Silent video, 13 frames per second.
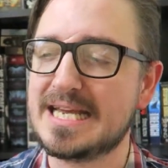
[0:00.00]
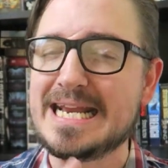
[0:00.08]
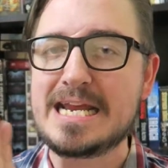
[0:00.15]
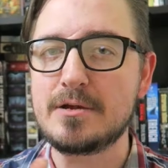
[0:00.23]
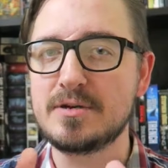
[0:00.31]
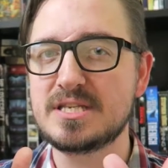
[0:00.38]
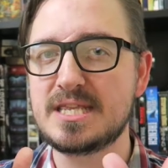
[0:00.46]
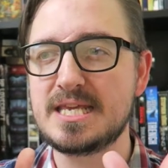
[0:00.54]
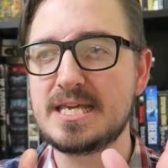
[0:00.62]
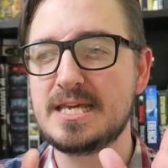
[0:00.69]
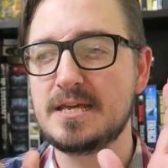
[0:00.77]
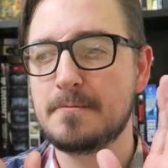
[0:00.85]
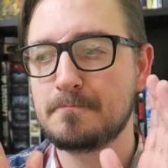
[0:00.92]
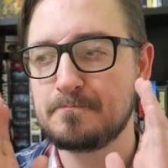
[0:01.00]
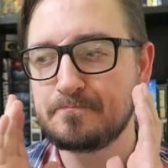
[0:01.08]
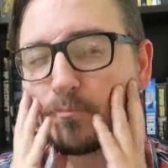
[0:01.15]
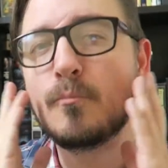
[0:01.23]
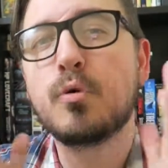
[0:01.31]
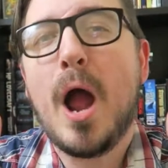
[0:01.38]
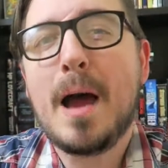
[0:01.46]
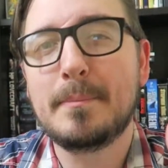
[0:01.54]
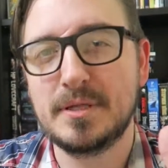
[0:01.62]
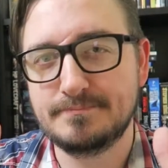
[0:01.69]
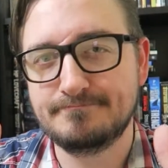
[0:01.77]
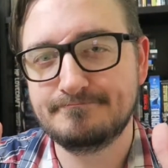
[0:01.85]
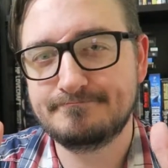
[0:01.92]
and here's the
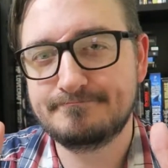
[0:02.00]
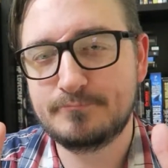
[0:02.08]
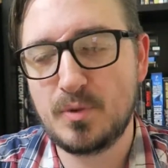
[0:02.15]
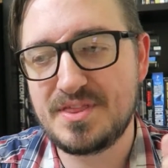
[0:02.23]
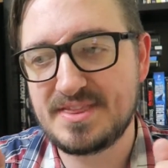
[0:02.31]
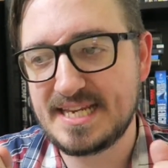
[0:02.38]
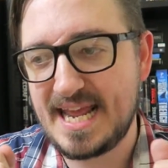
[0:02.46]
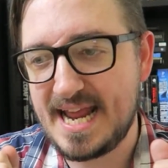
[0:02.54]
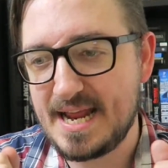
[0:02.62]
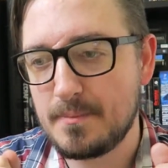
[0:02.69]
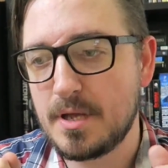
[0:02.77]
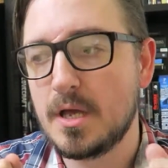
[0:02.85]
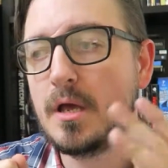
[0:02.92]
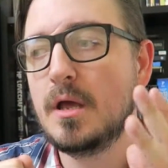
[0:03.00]
problem with the game.